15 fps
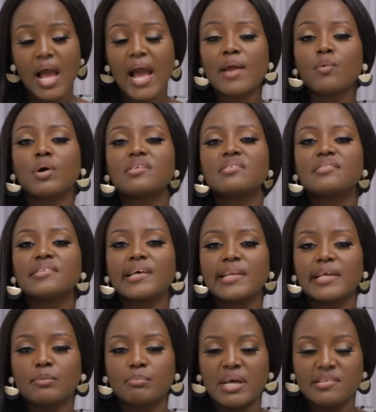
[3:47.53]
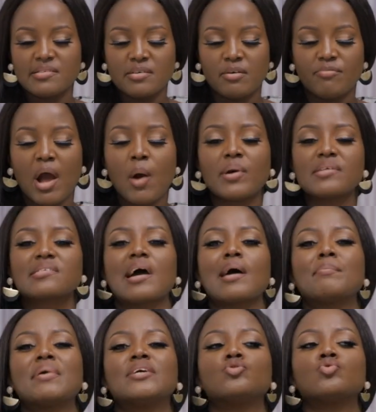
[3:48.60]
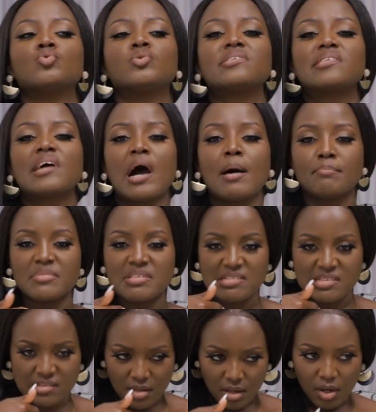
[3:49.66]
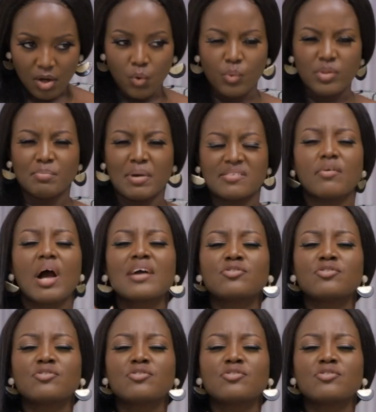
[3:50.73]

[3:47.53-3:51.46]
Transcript: I was telling myself, I was coming to terms with myself.